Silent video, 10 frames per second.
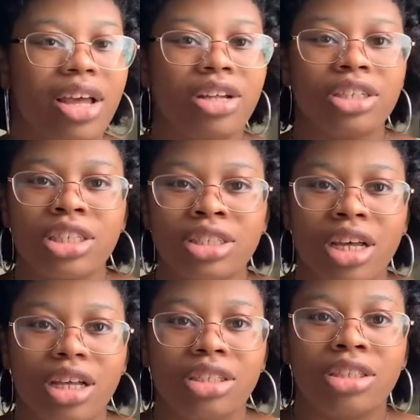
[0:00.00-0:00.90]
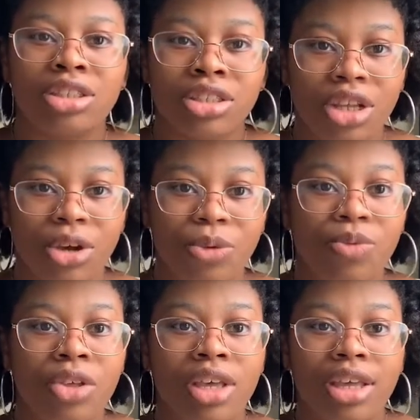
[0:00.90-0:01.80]
She sucks, so
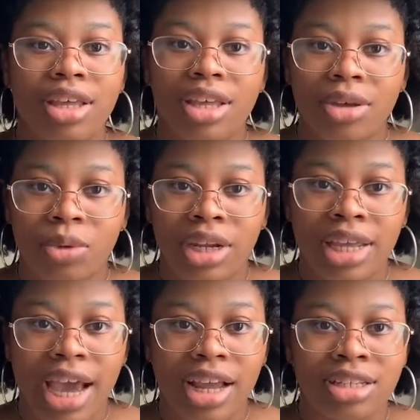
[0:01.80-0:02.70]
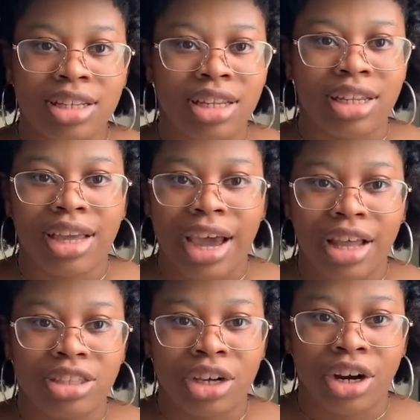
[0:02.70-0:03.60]
when he accidentally
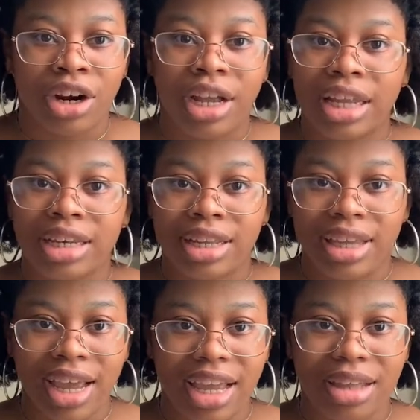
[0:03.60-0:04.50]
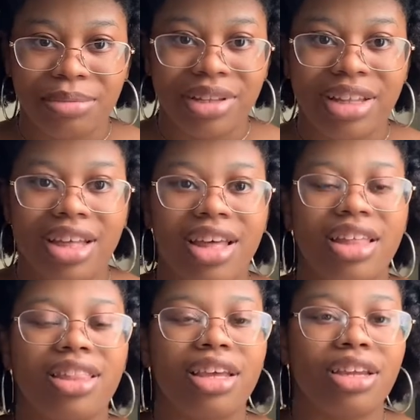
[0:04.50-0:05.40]
adds her in game,
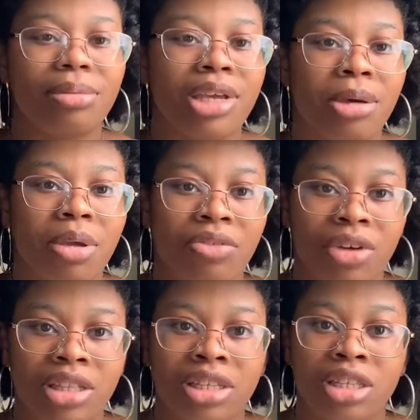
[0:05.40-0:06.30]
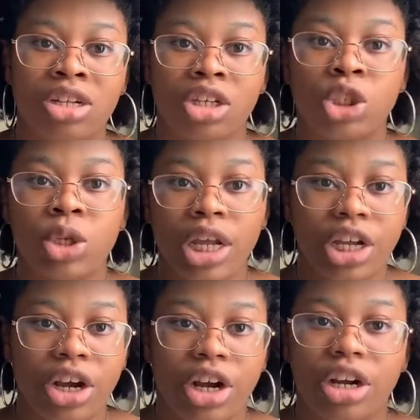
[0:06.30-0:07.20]
they end up becoming friends, and he starts training
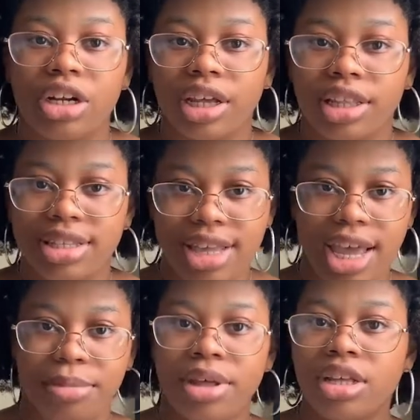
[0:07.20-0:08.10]
her in this game.